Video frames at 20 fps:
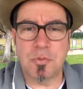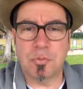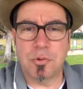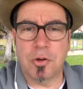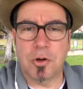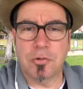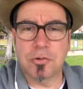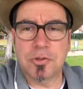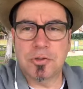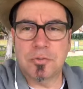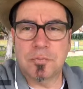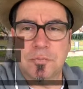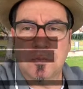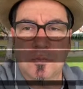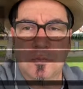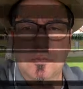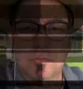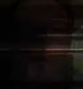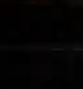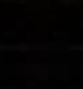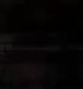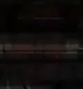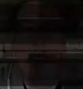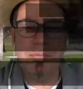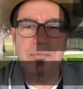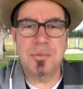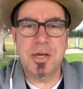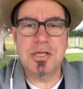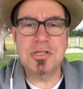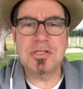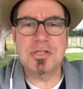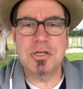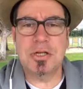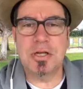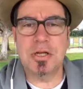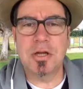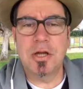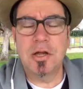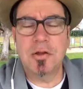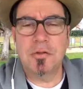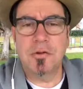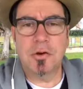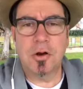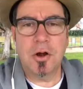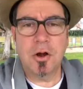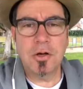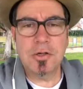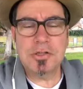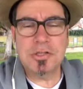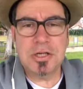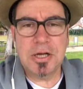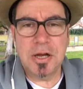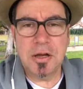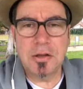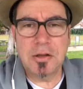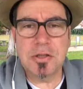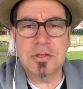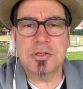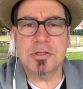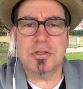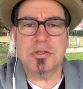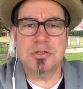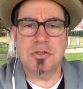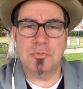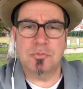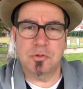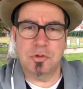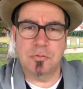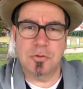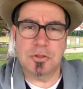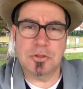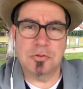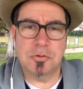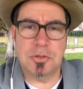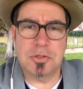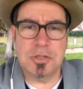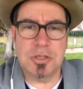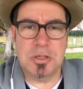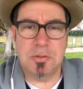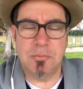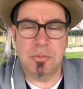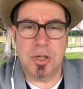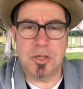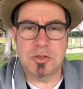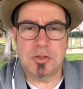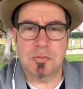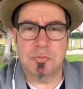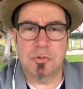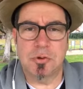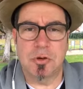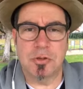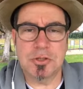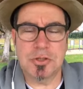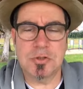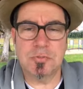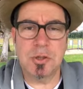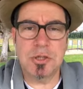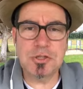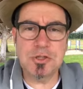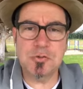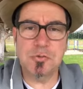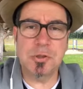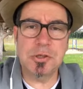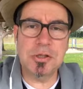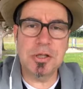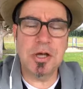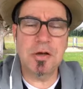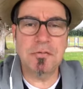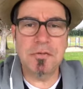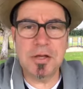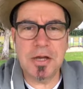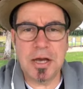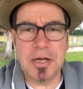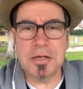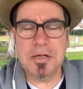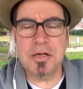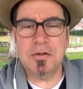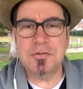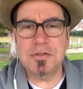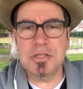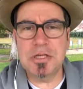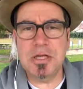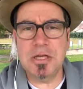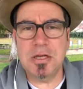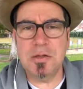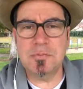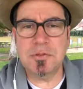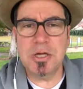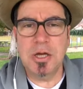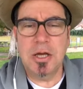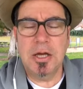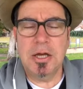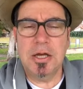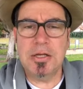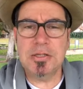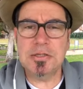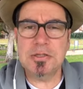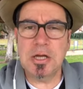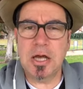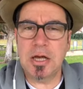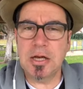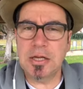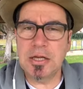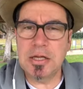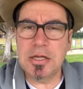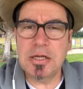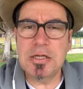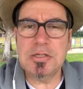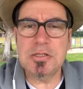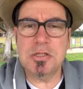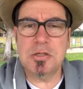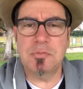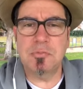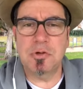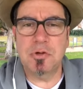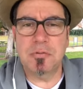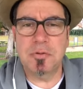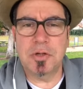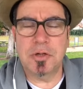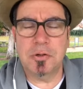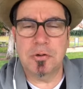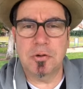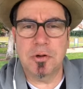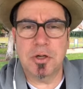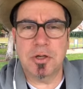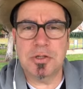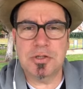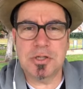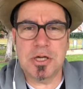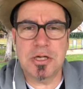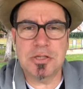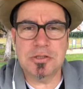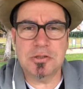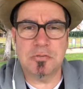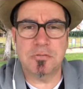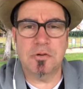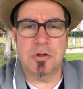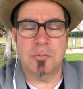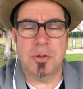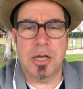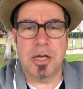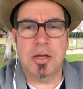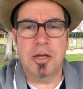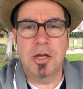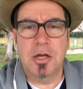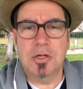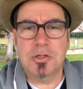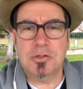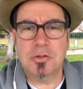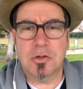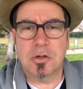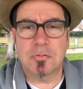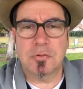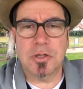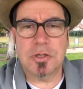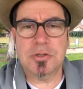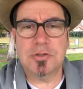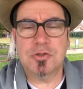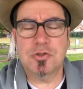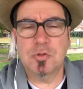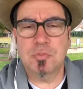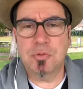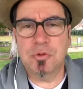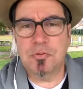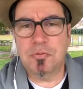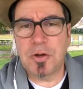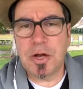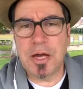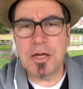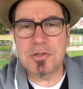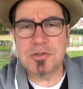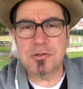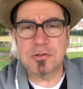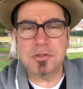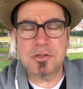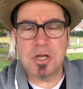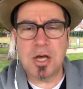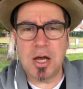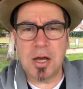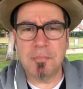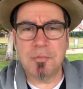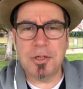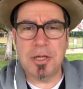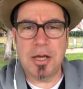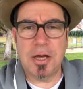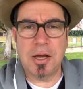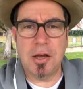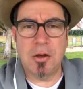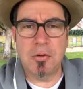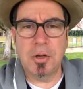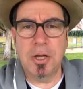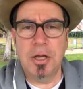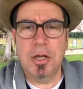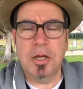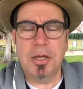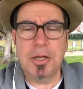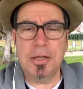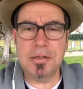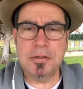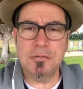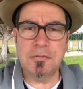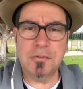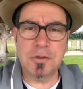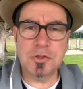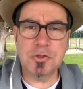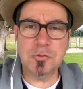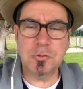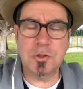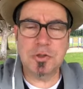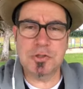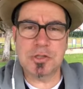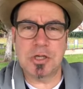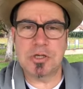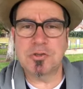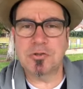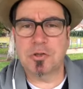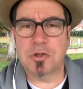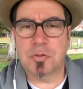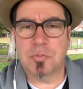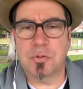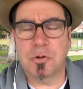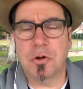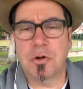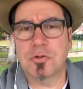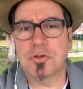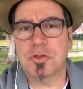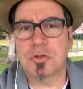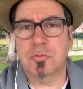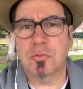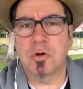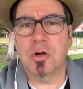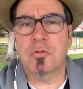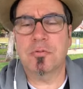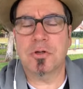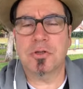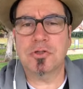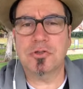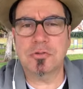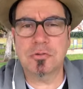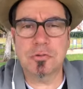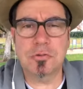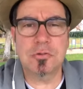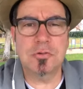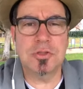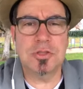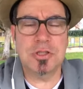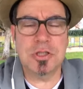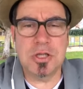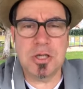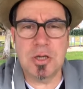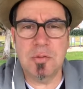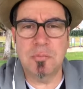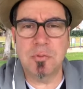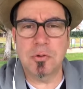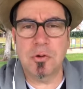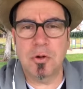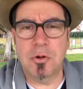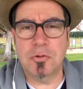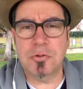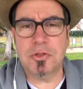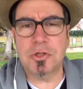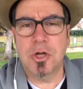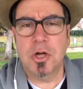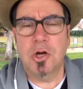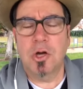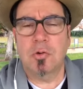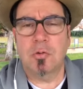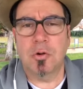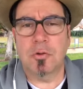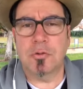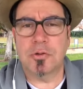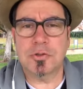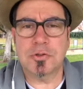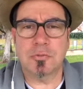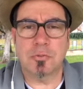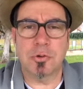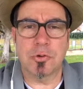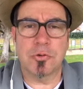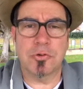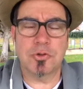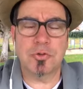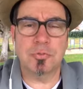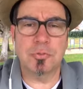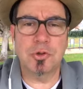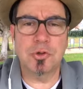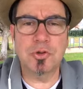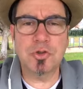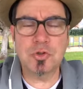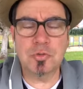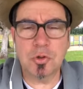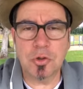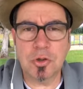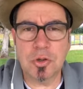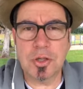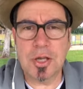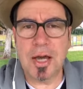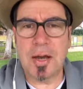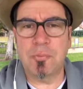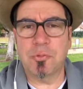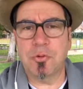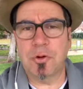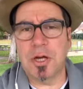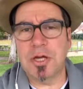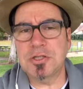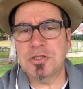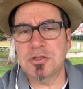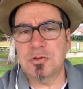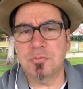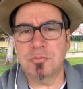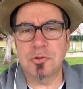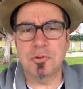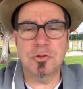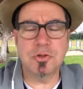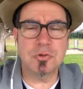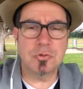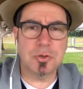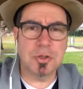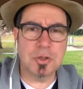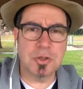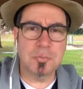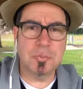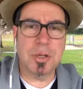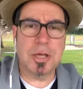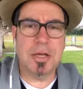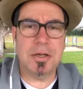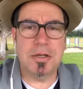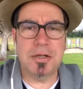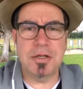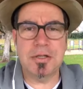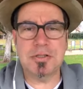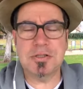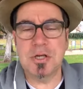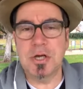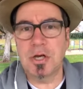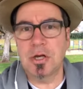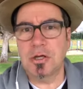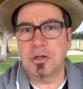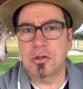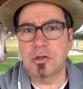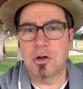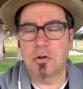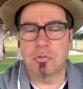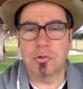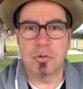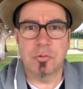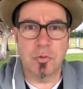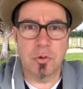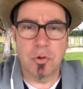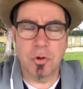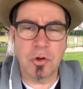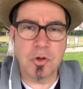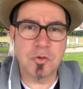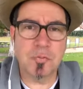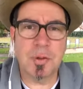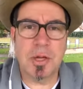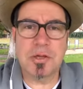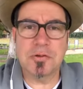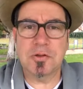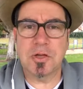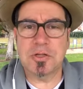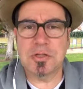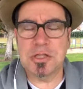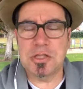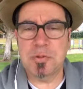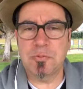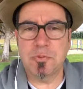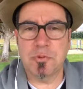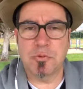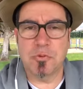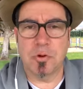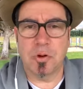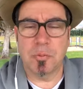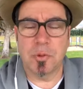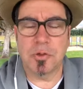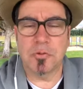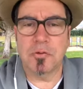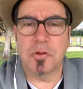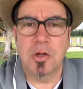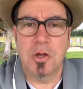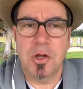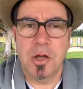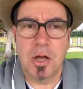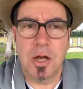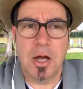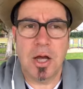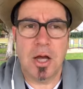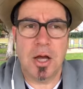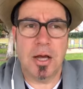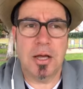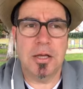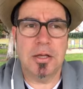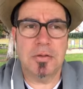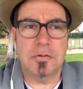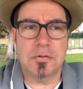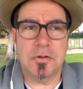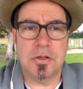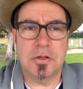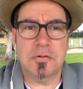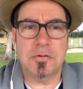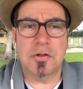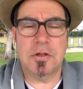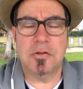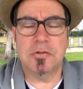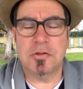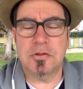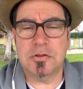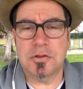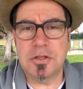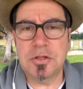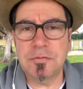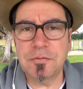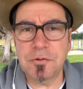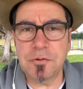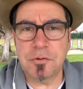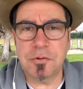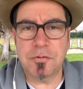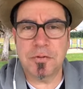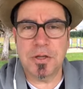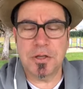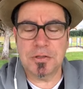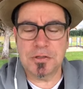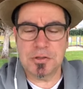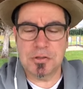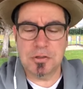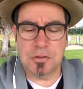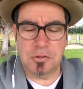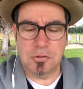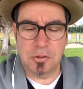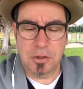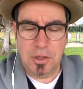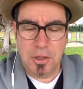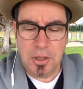approach. I keep mentioning there are challenges to moving to a team-based approach. As much as we love the idea of teams, it's not easy moving an organization from a sort of a supervisor, top-down, individual-centric approach to more of a true team approach where there's mutual collaboration, mutual independence, rewards based on team performance. It's a difficult thing to do.